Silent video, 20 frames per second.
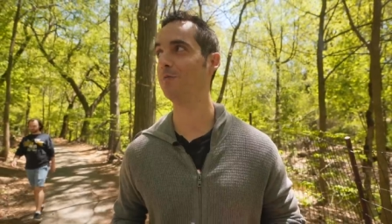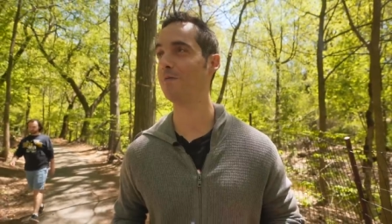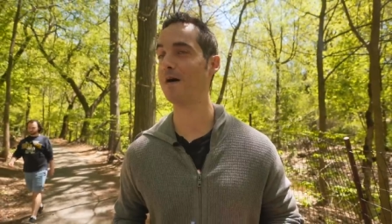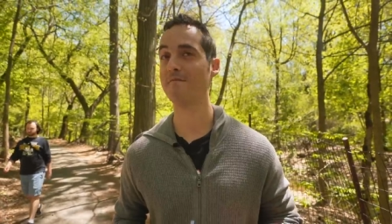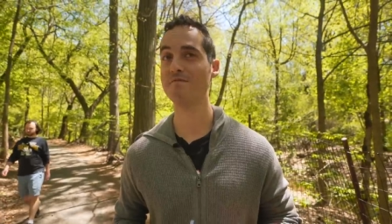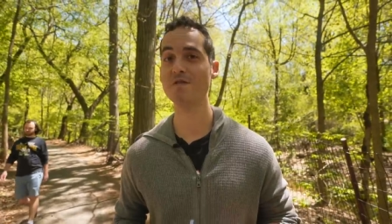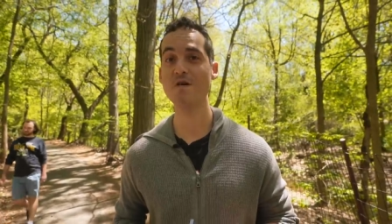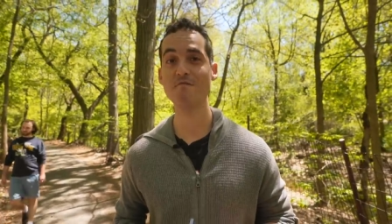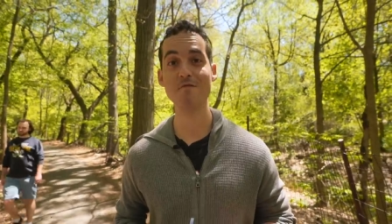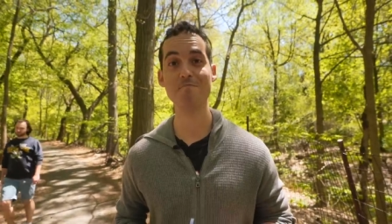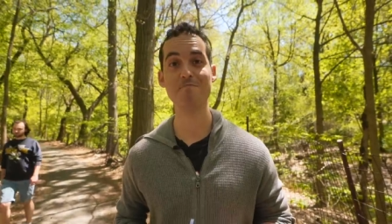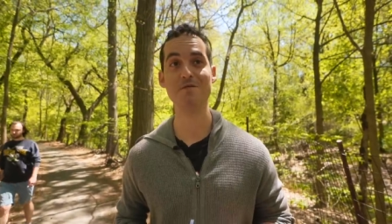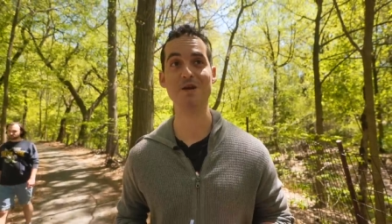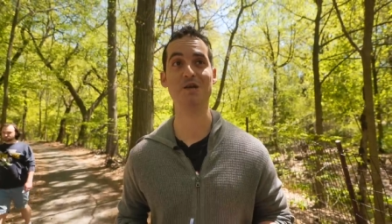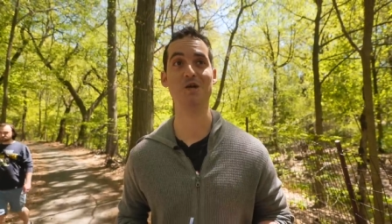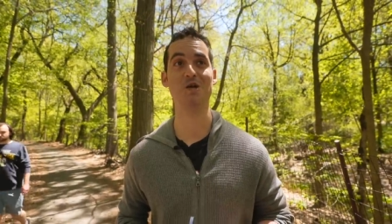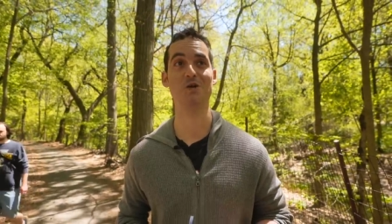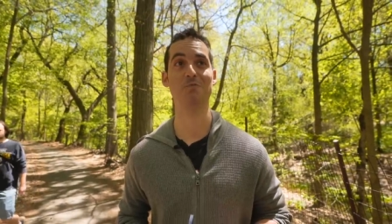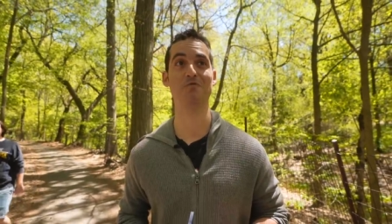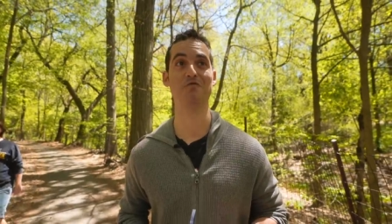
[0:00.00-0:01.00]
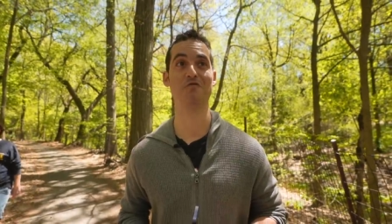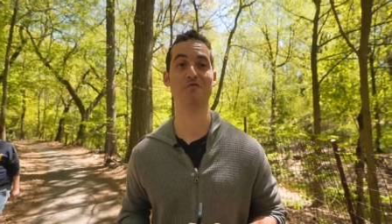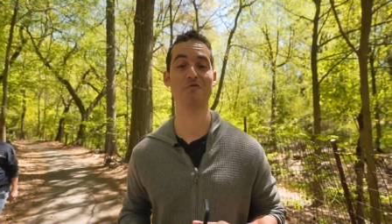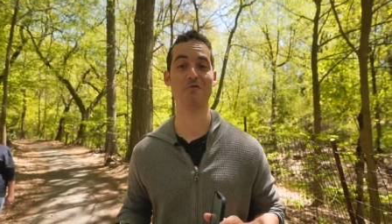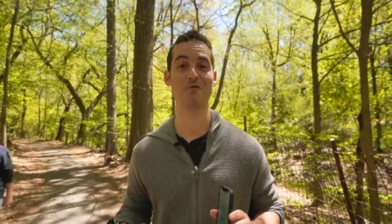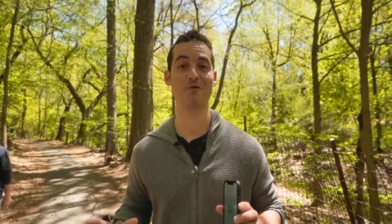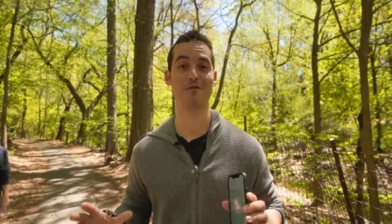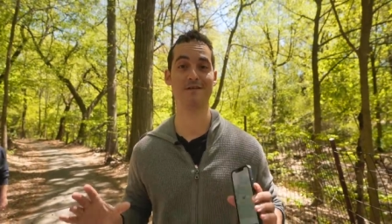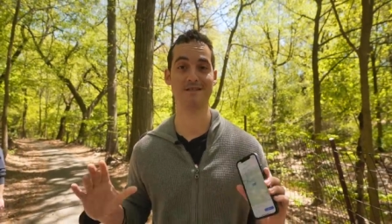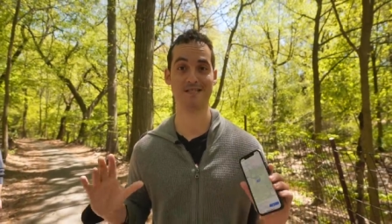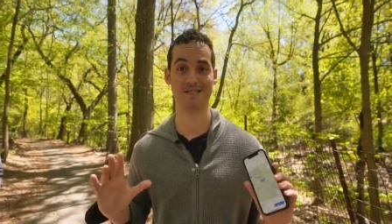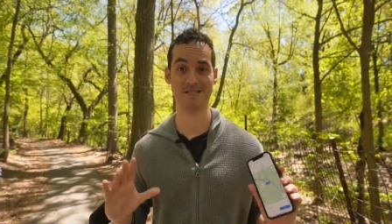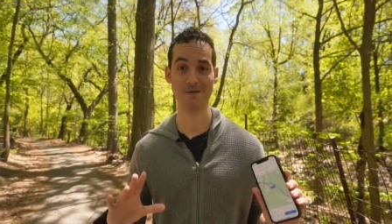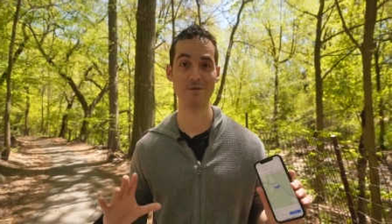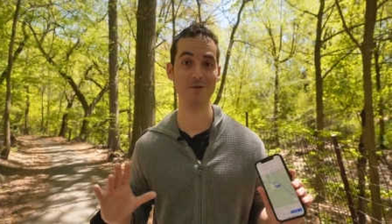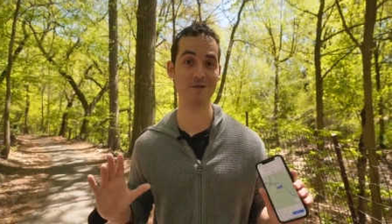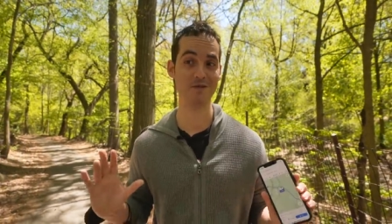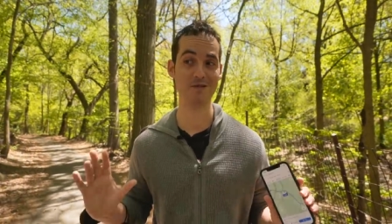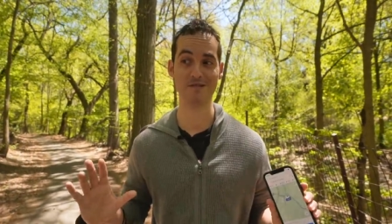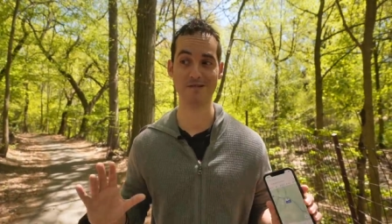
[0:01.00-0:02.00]
I've never been here before to
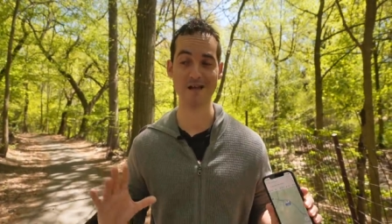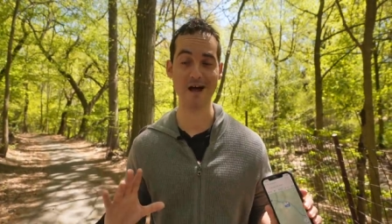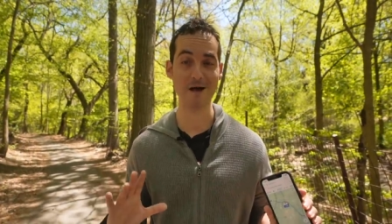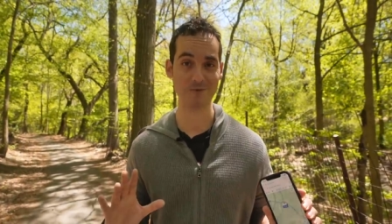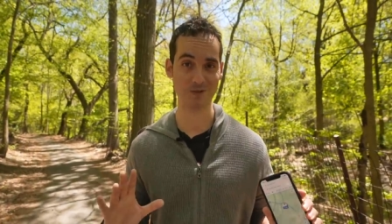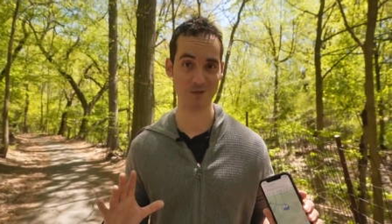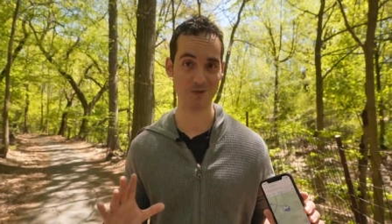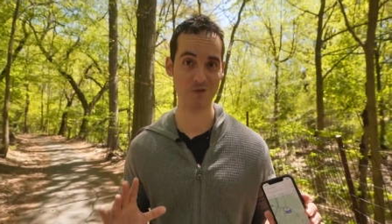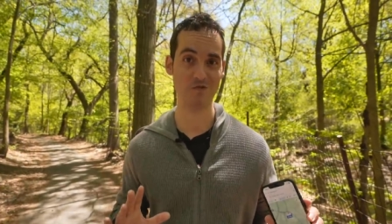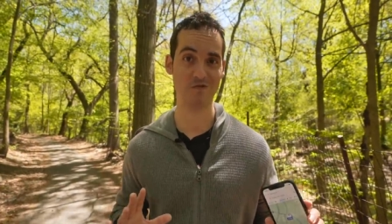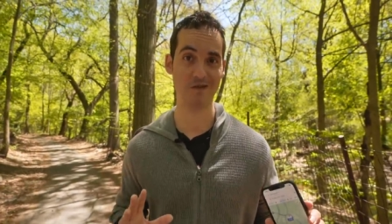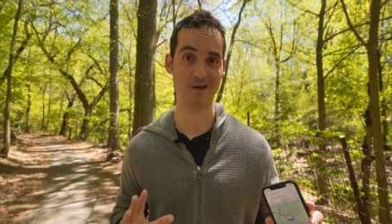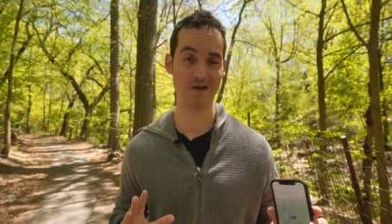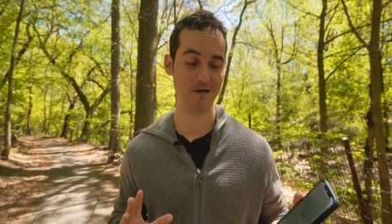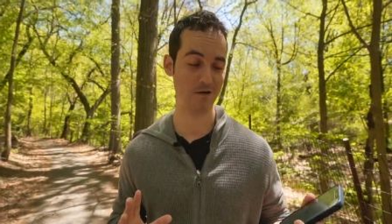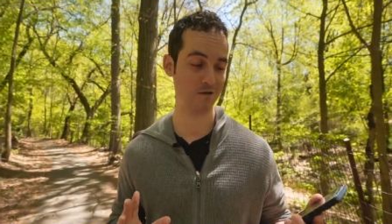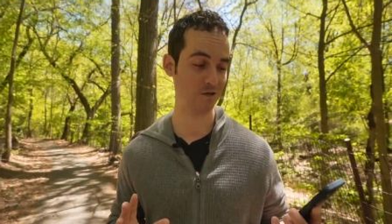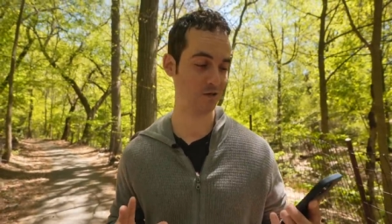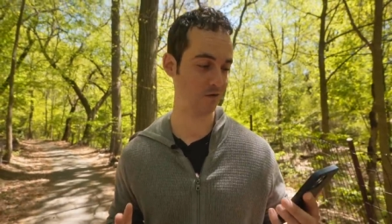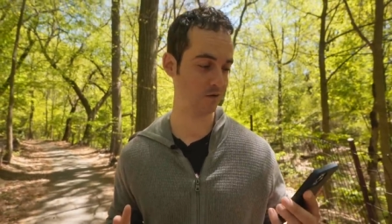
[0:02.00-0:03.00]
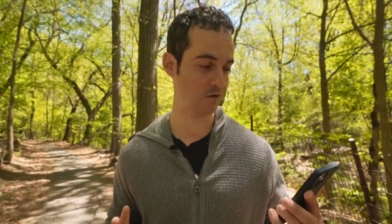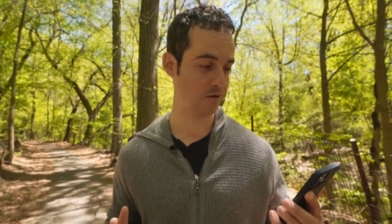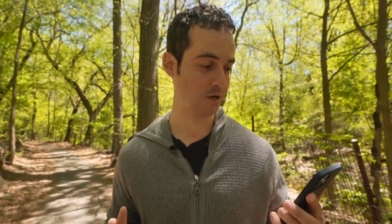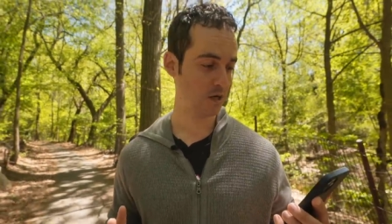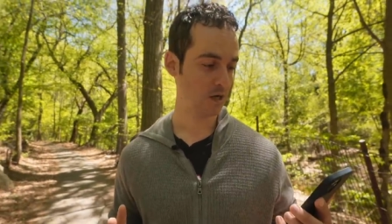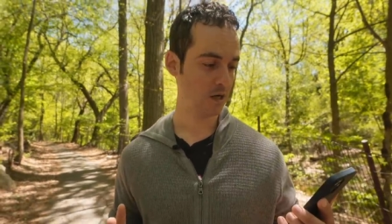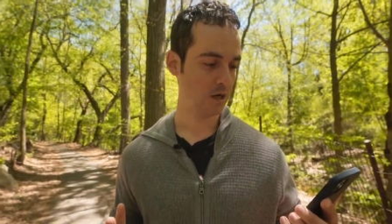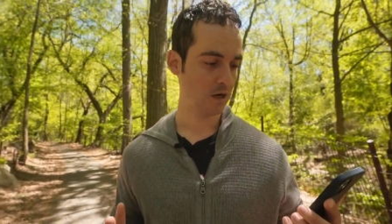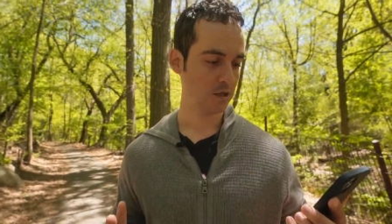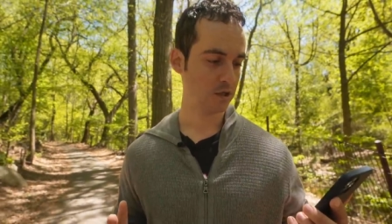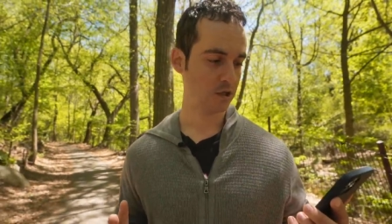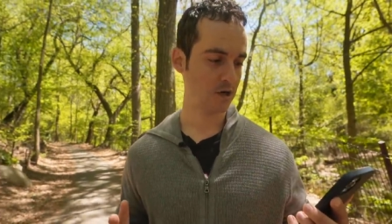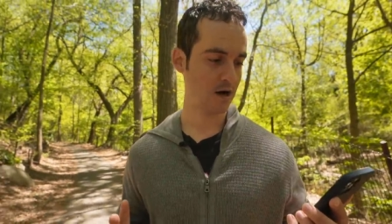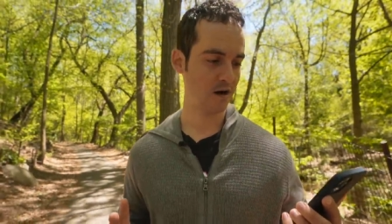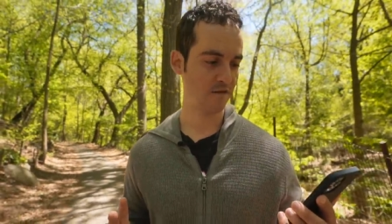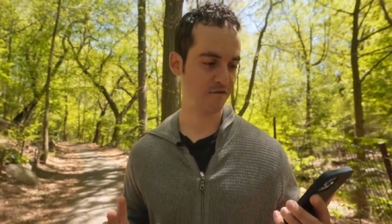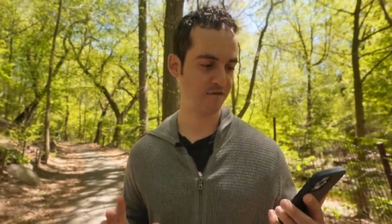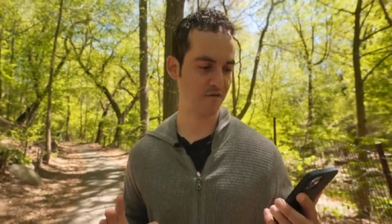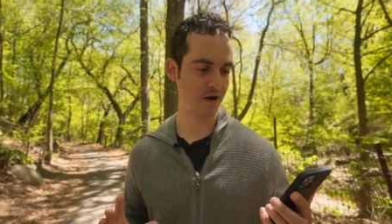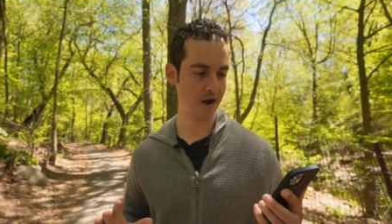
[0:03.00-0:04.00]
some of these stops in this video, so
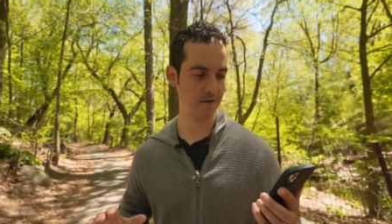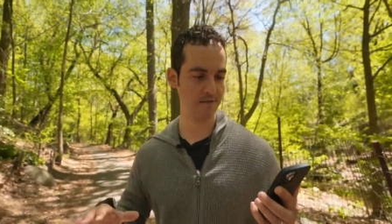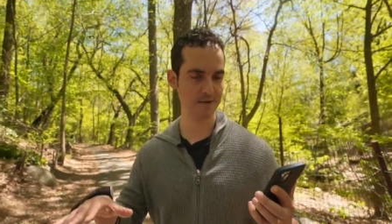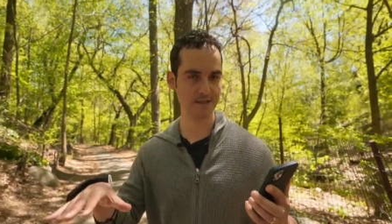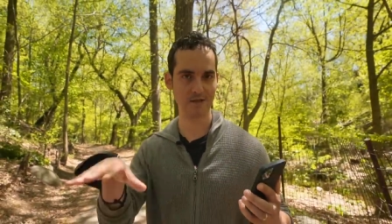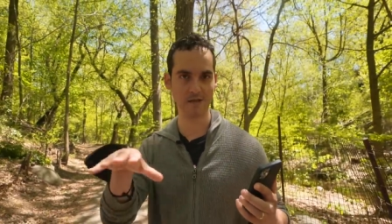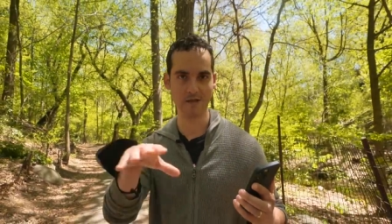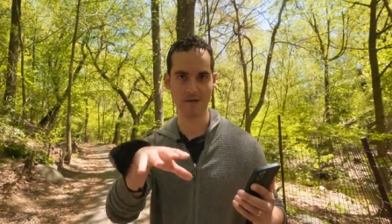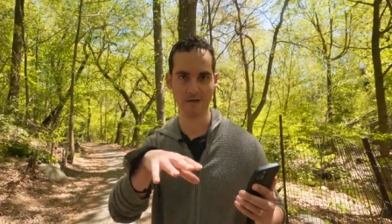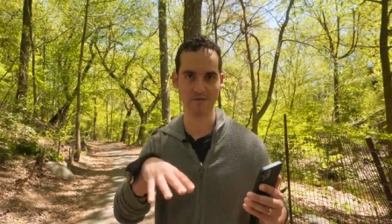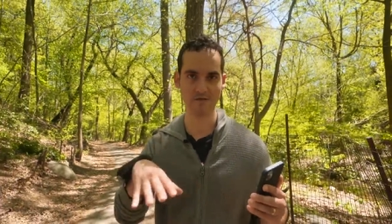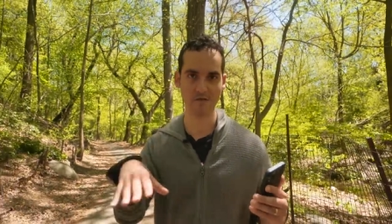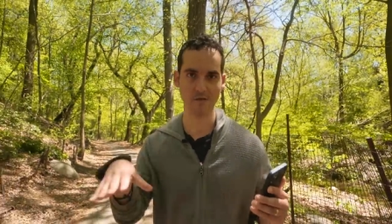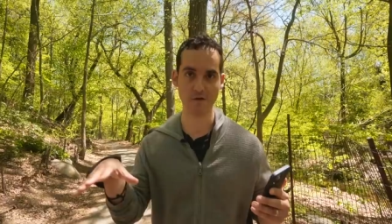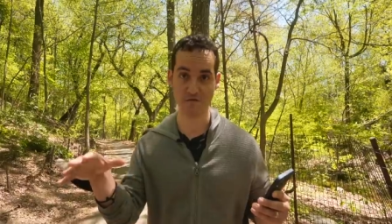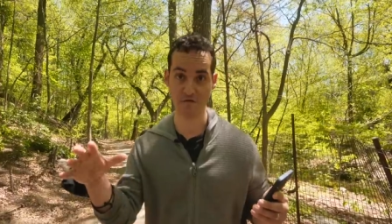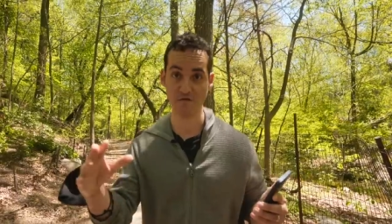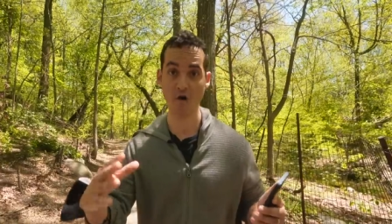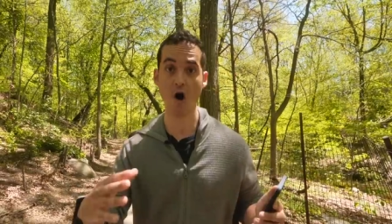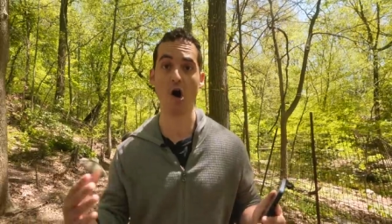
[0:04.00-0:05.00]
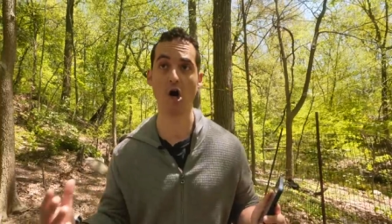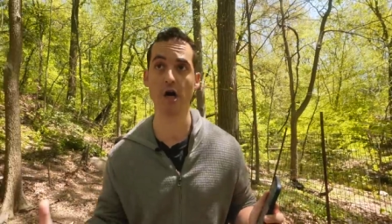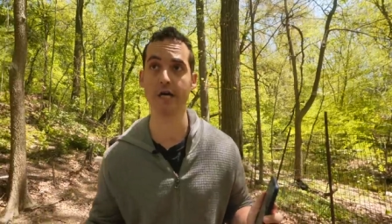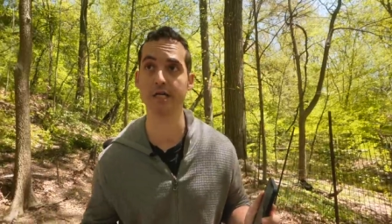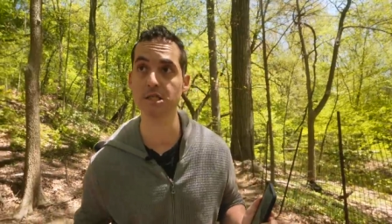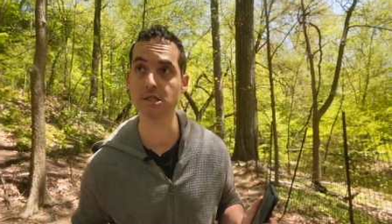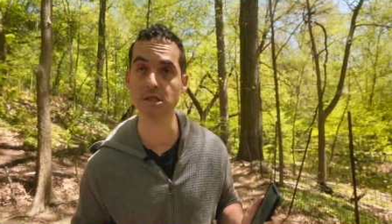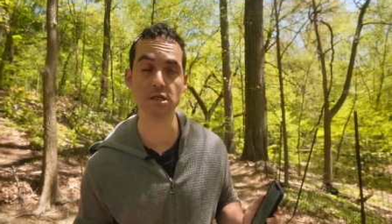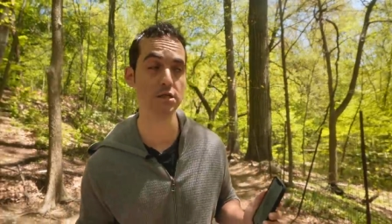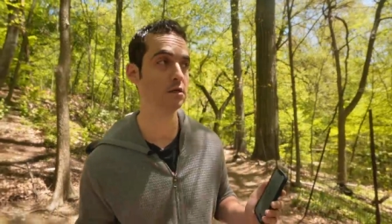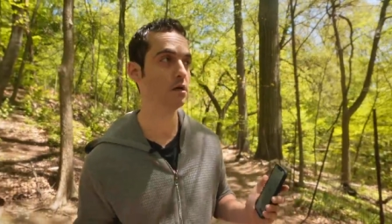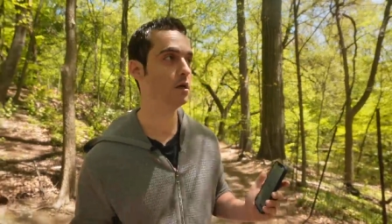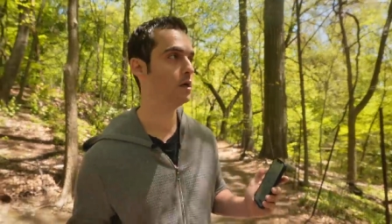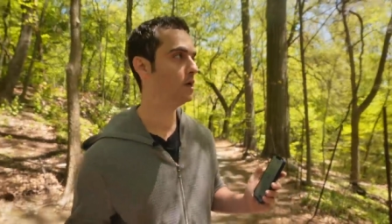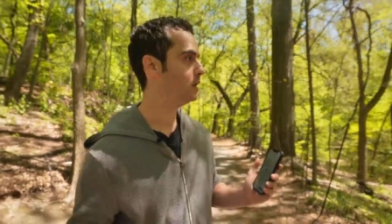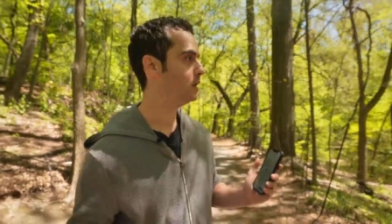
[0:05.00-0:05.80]
trying to find this little forest and